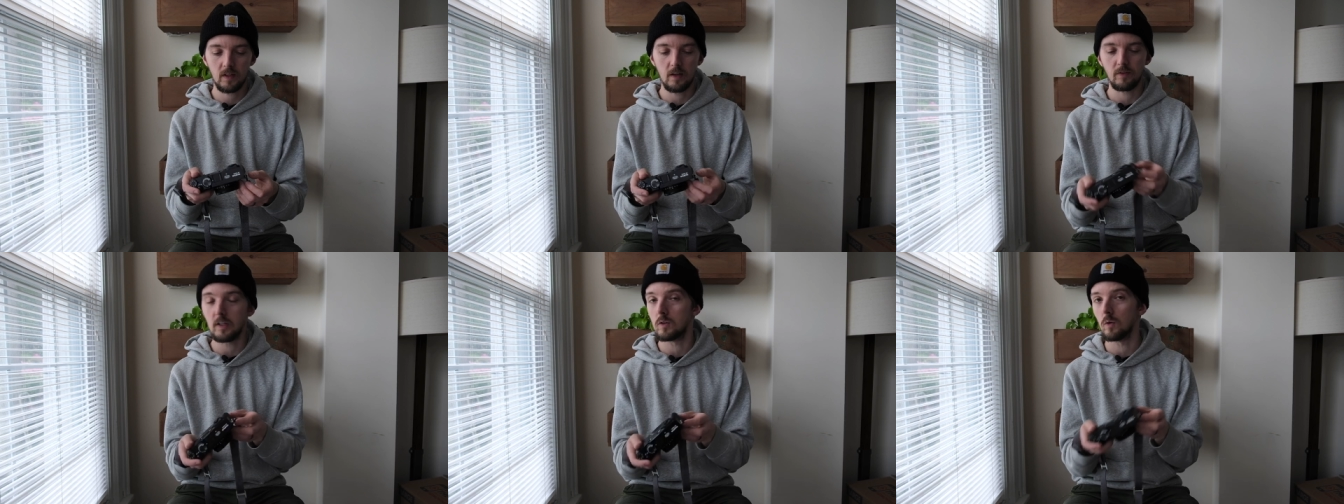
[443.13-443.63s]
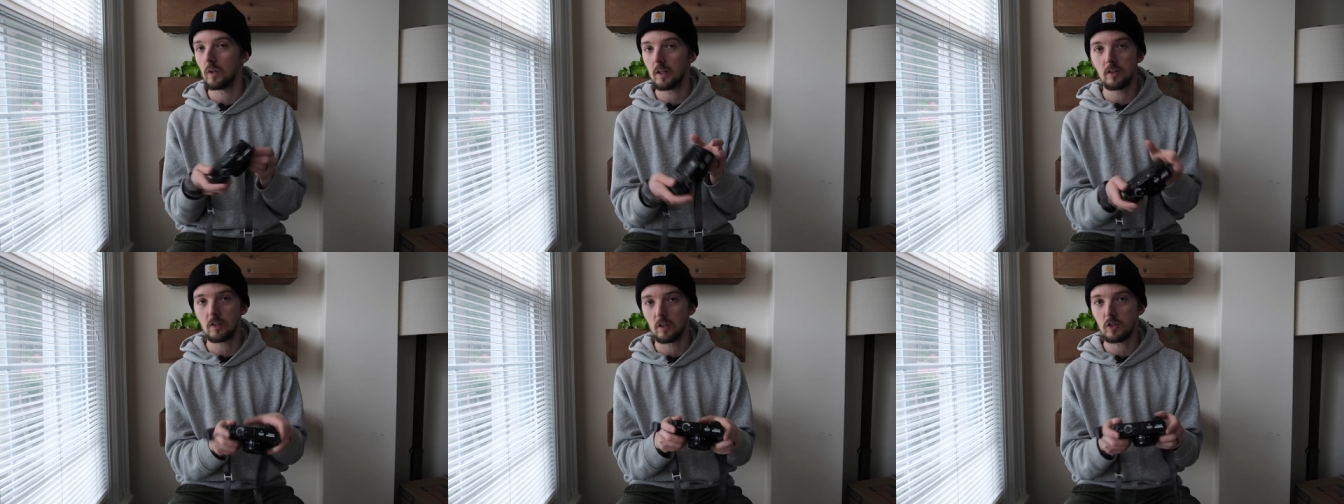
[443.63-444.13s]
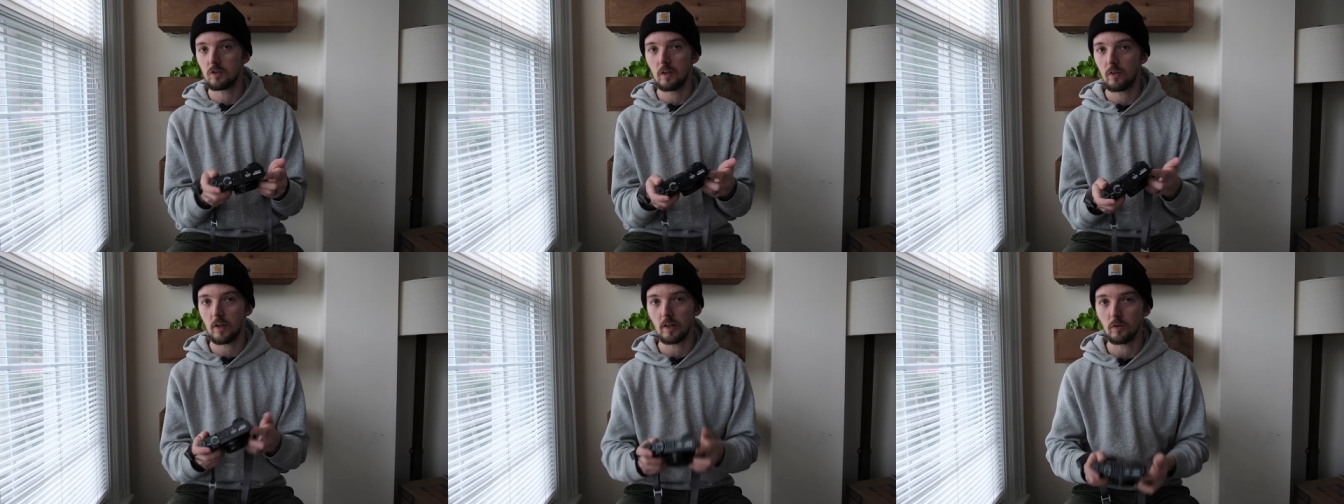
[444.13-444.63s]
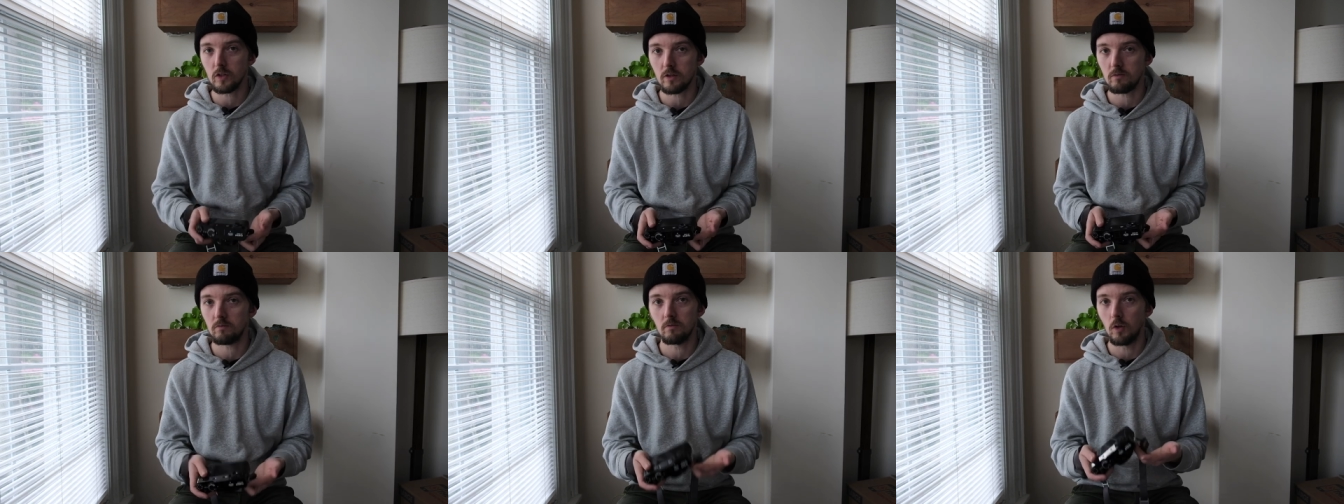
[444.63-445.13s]
If I don't like the touchscreen thing, I'll
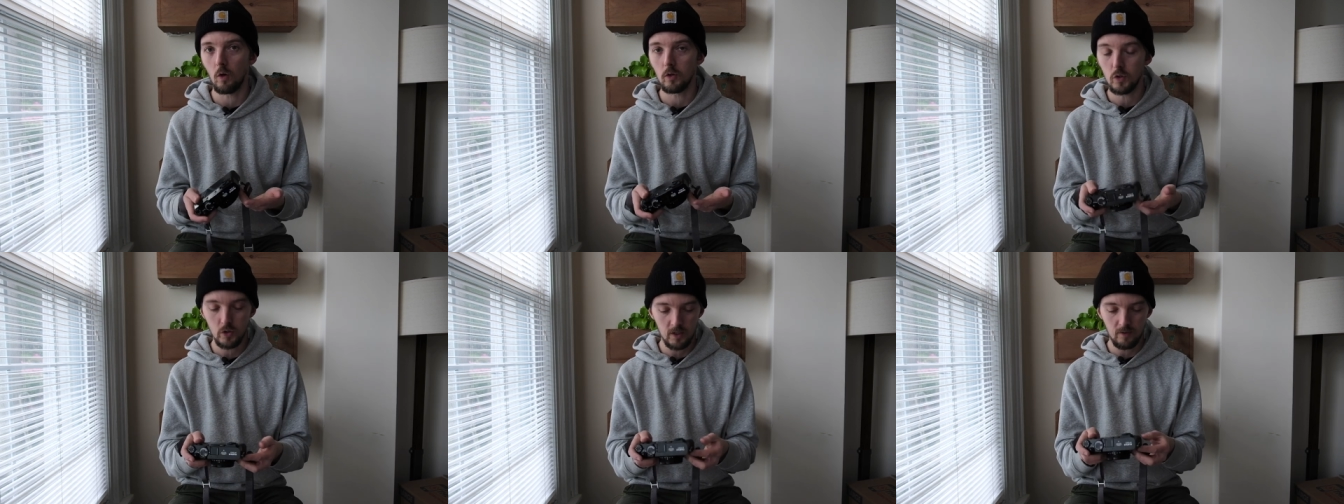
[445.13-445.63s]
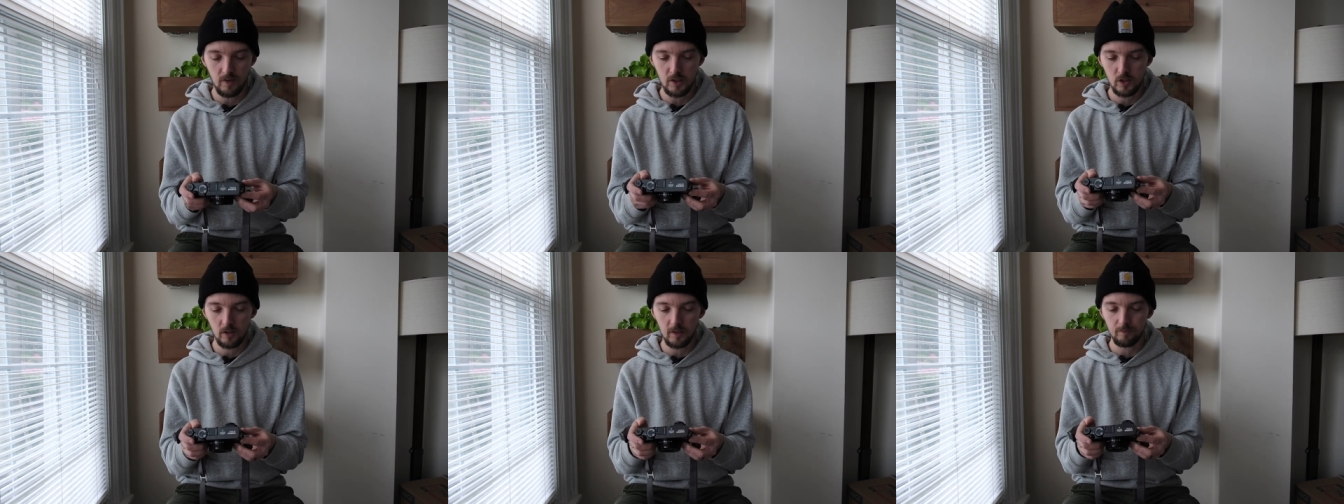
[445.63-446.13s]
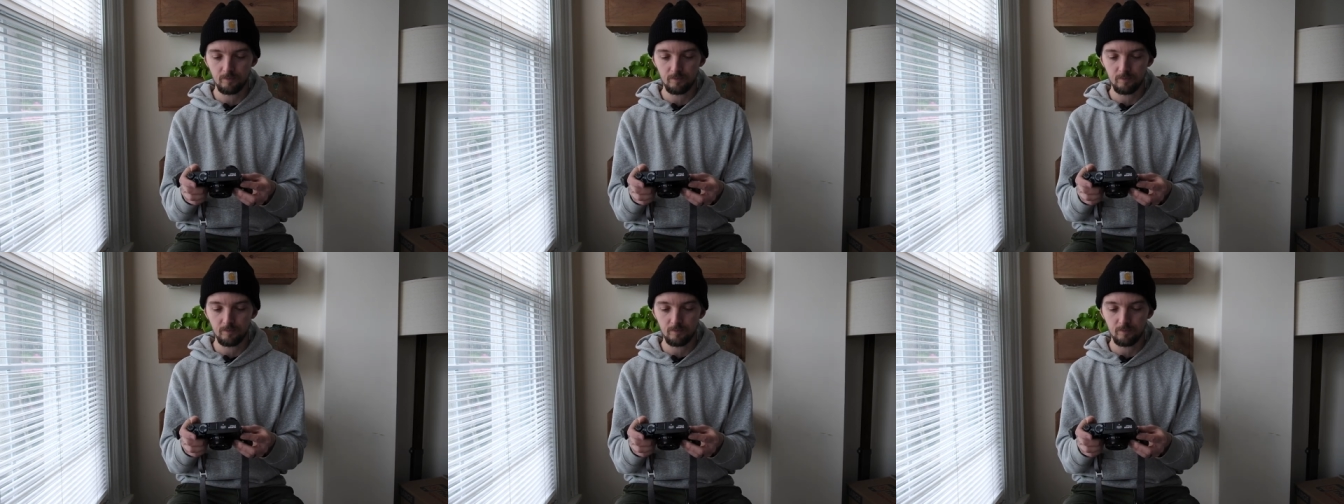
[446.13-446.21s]
just not use it eventually.